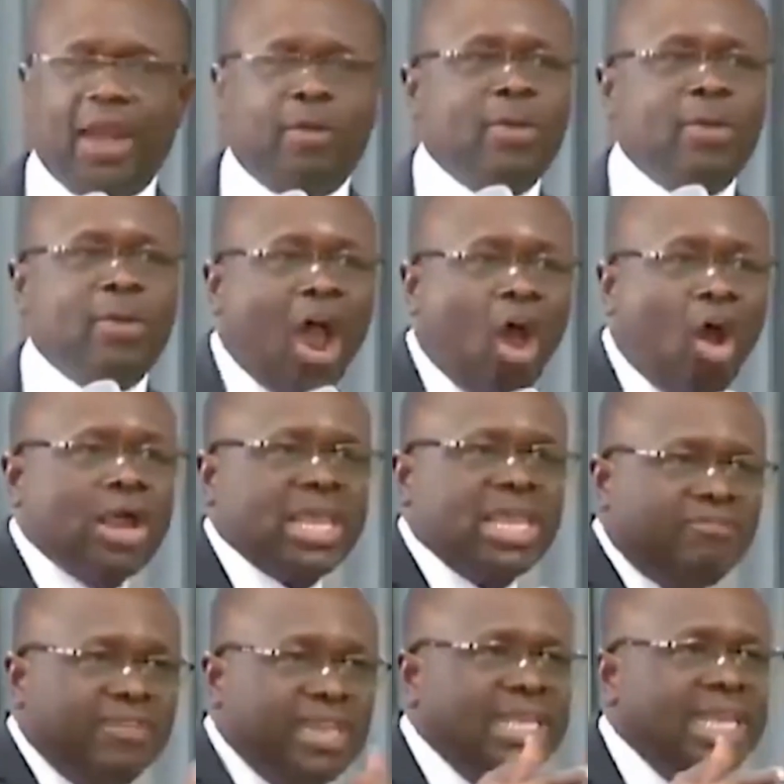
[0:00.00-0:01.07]
and we are all
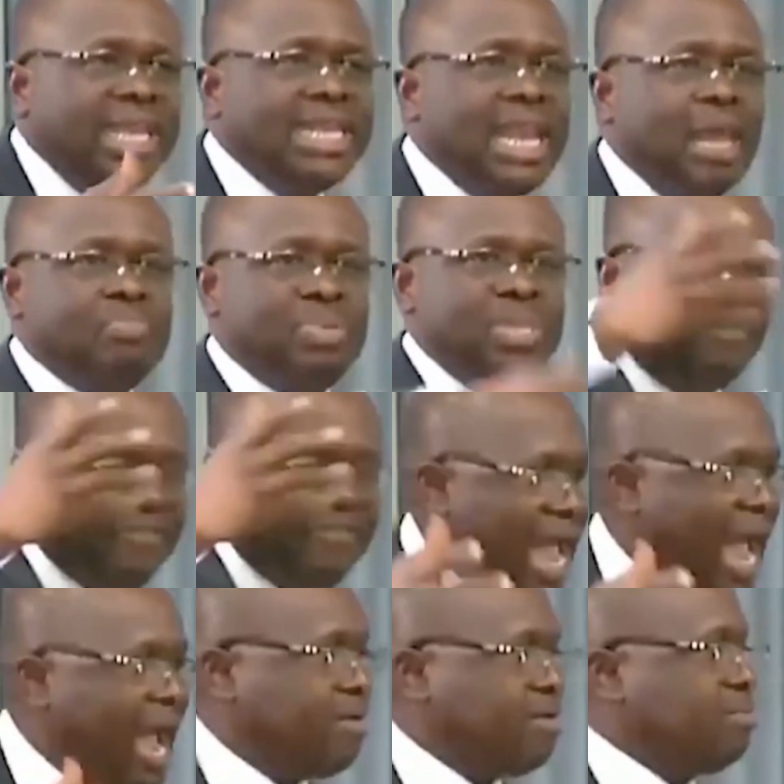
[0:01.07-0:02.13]
giving the
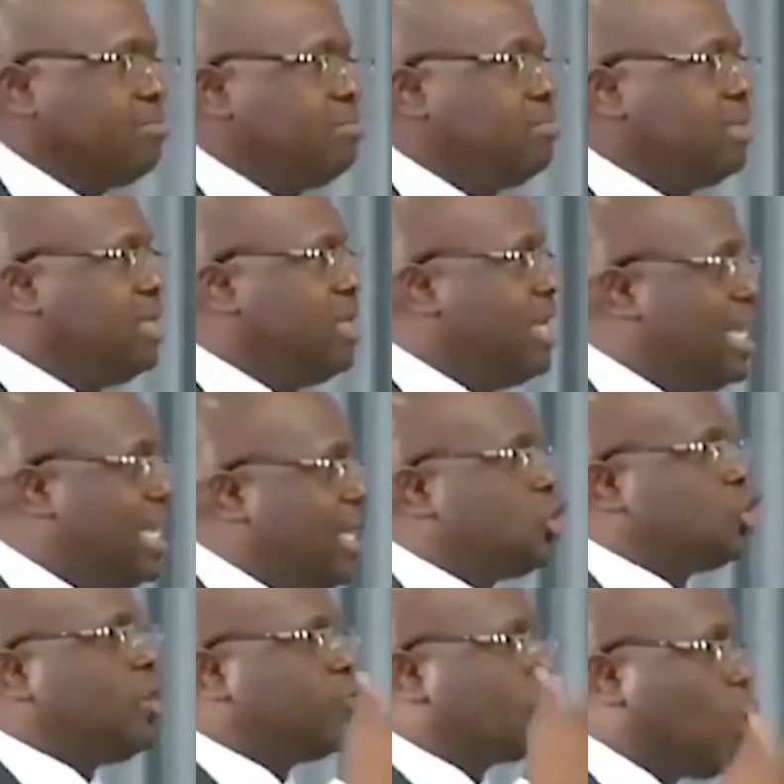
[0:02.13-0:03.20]
PVR, the
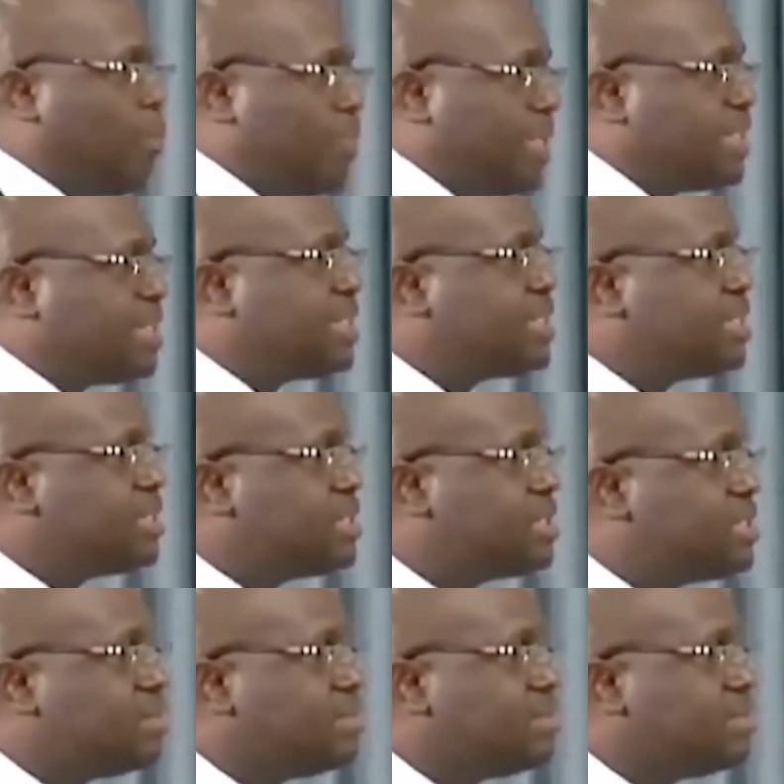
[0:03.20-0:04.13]
soft copies.